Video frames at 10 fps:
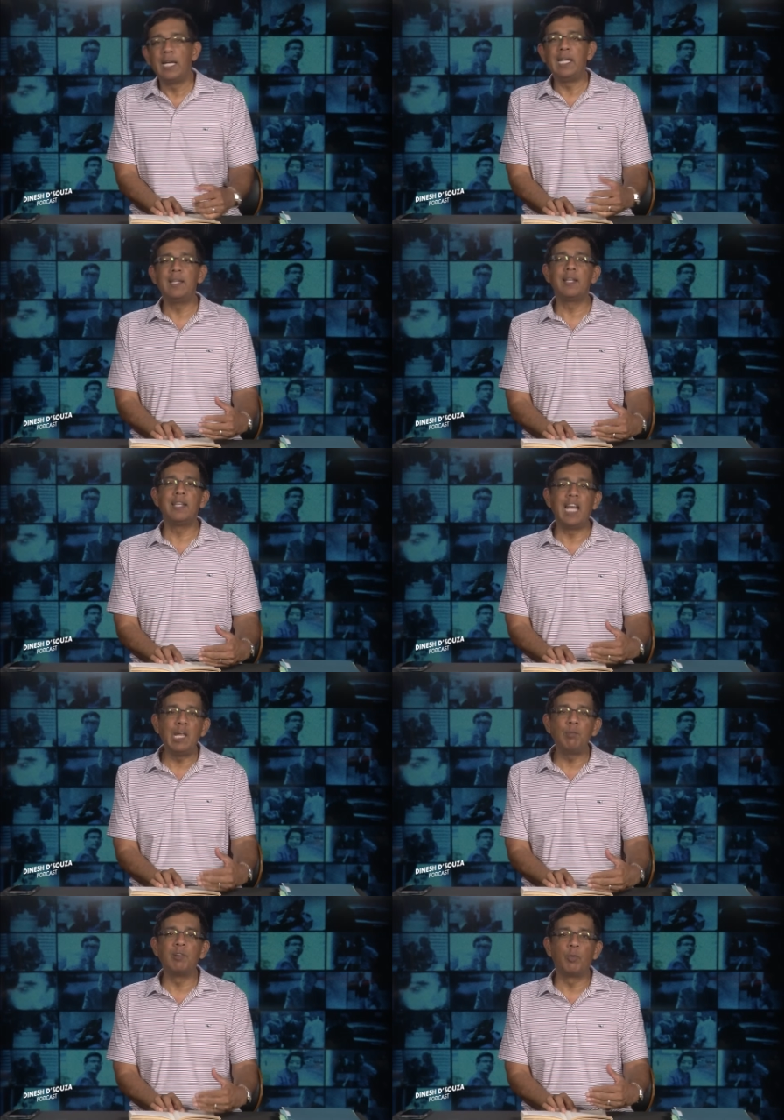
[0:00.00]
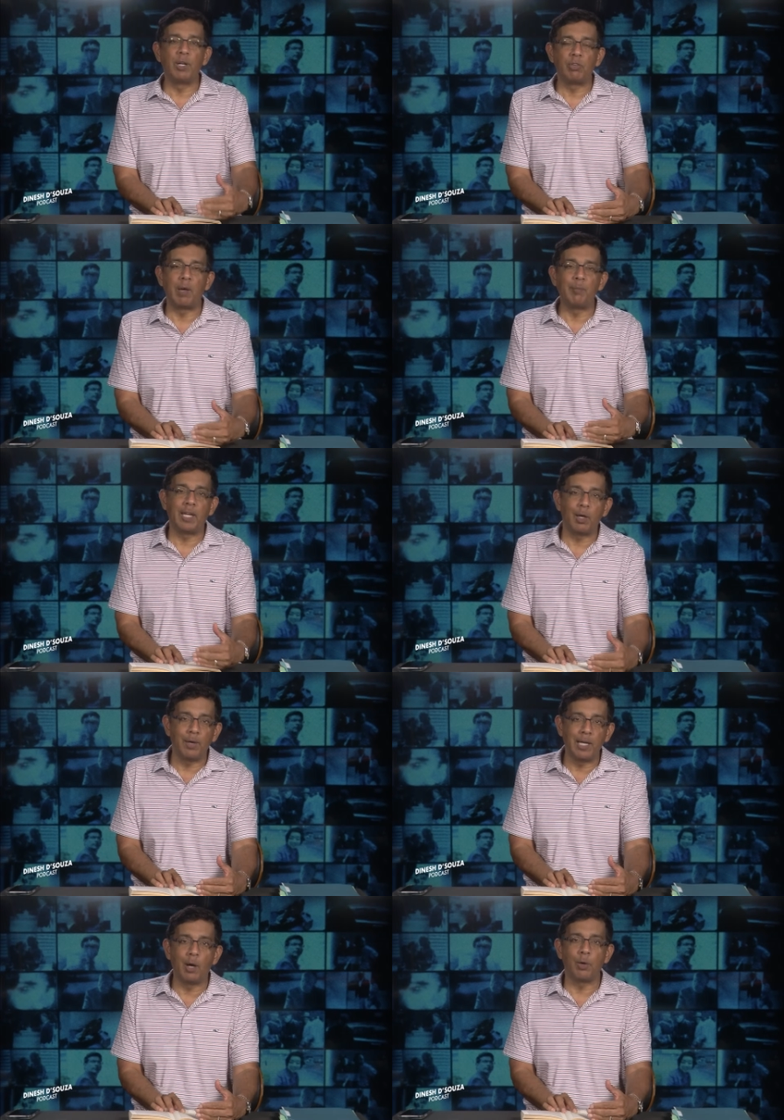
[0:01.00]
in the name of which I'm
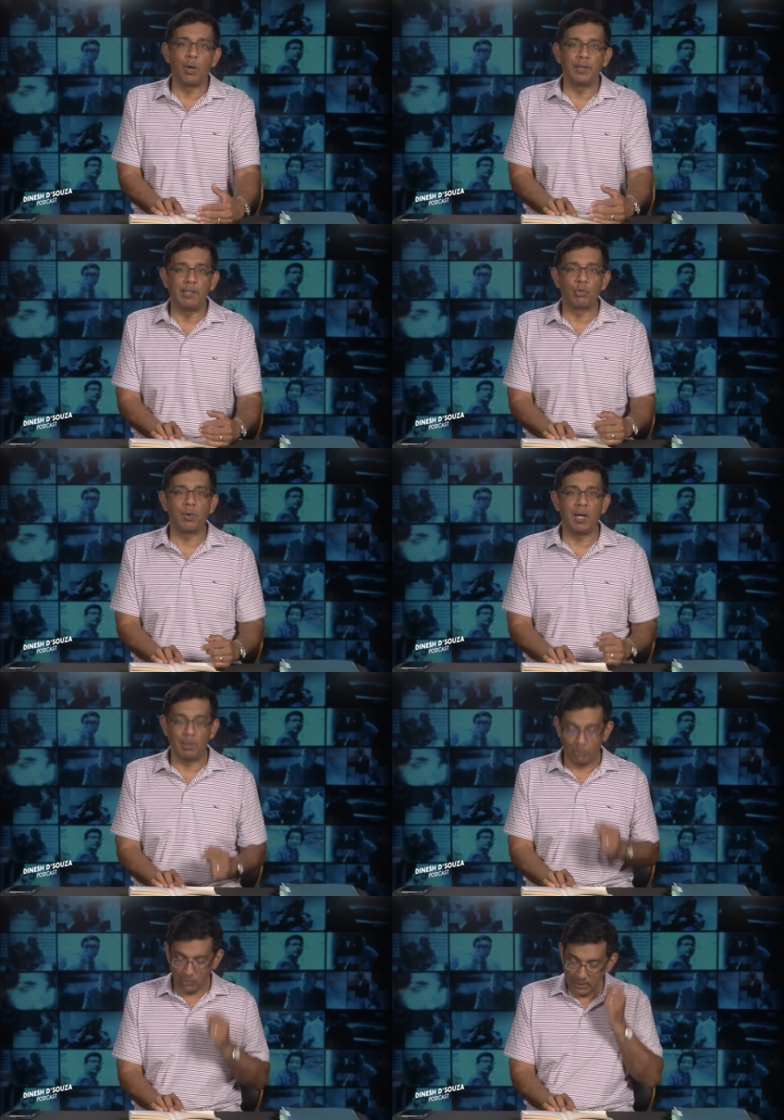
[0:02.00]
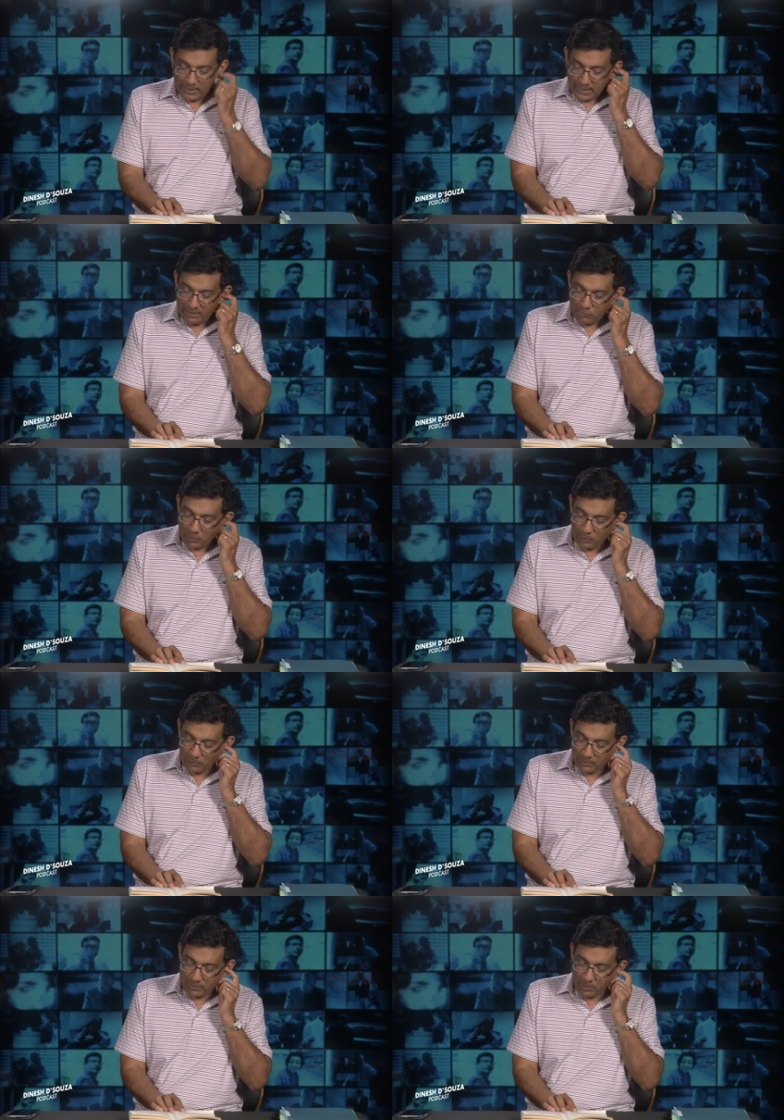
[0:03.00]
carrying out all these crimes. And
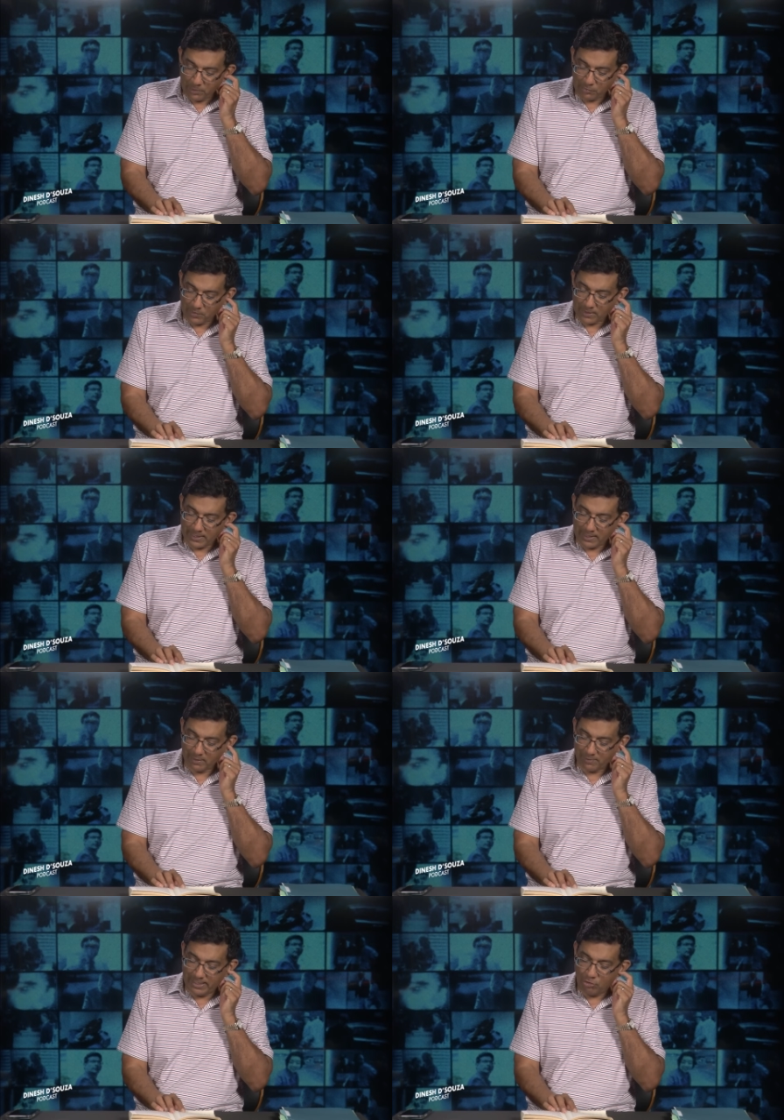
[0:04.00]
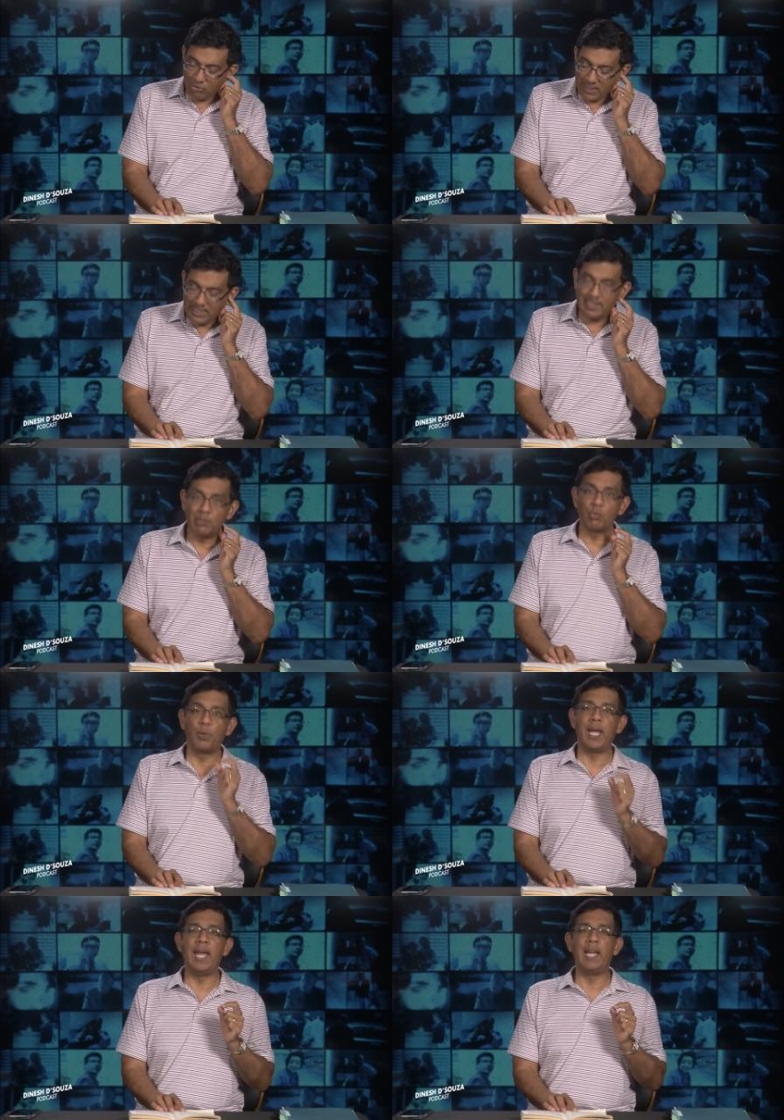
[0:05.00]
so notice the kind of ingenious
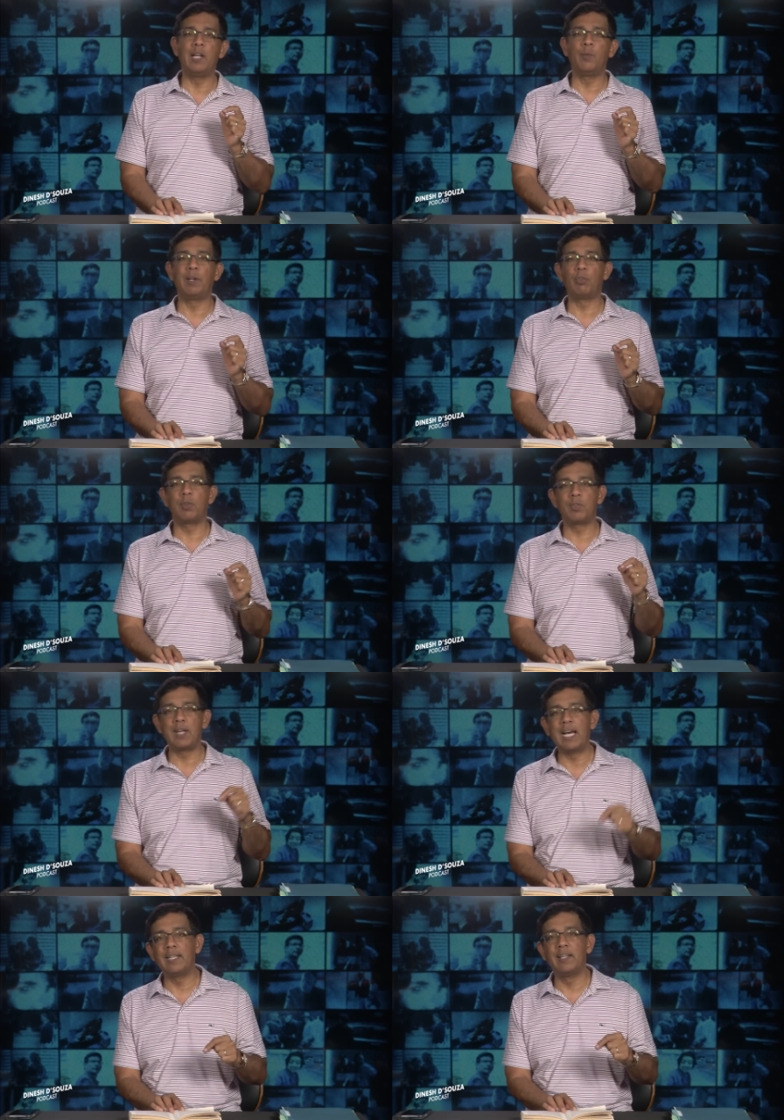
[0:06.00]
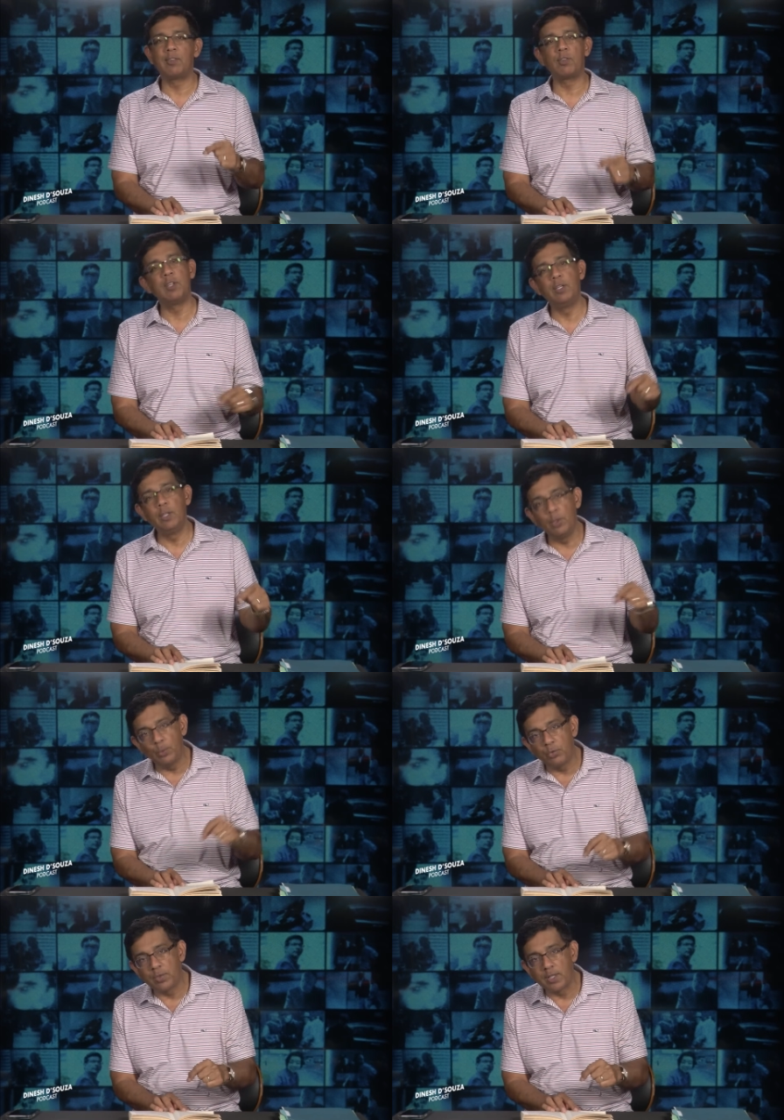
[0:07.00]
way in which the Stalinists
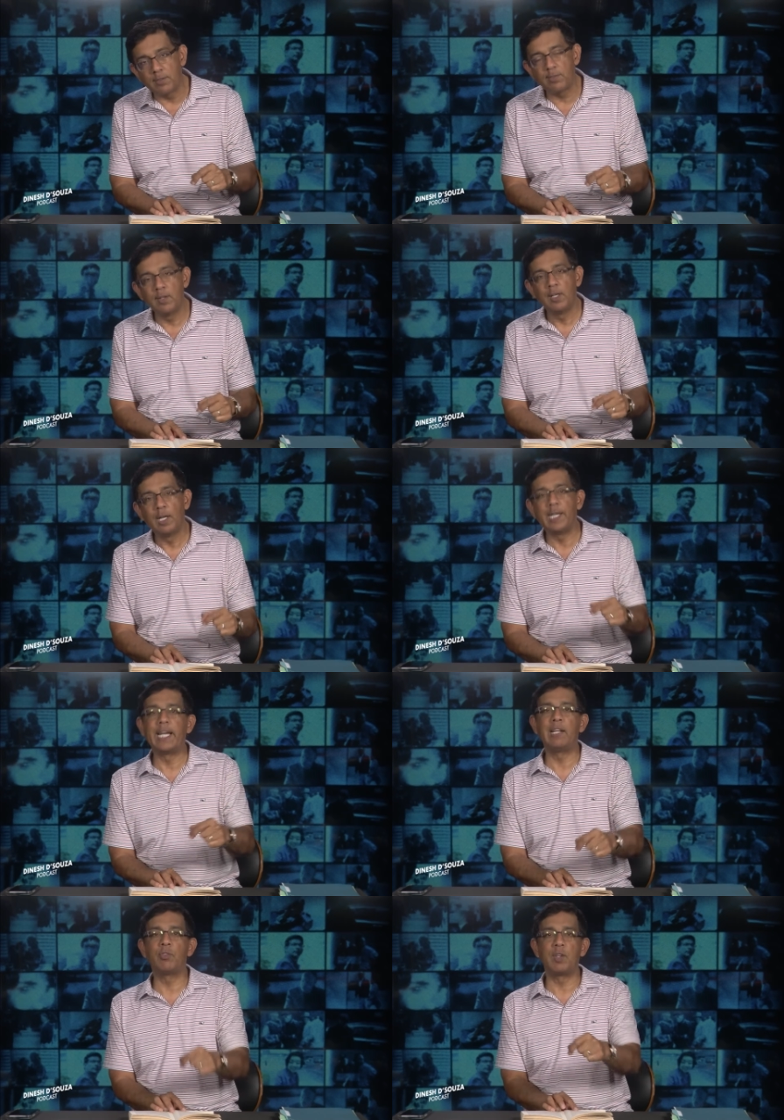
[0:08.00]
used this against